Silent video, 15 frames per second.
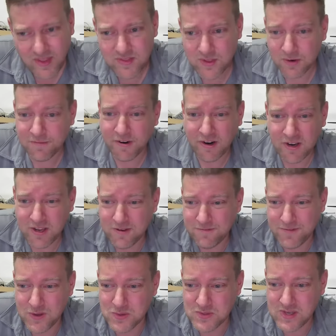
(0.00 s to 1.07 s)
They're very
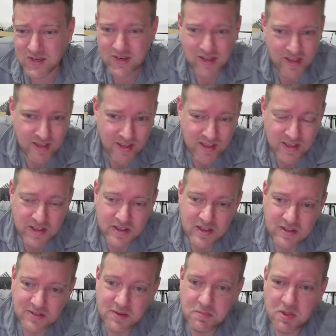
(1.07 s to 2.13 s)
confusing.
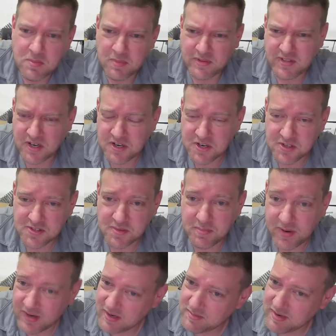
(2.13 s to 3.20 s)
Some of the materials
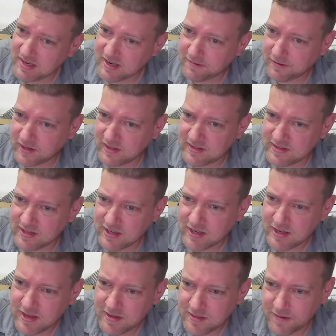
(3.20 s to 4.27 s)
appear to be different.
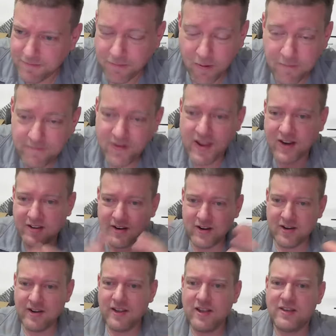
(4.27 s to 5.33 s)
The form
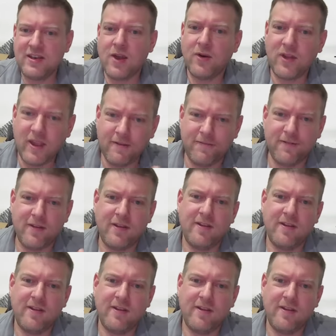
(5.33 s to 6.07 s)
factor. Now, if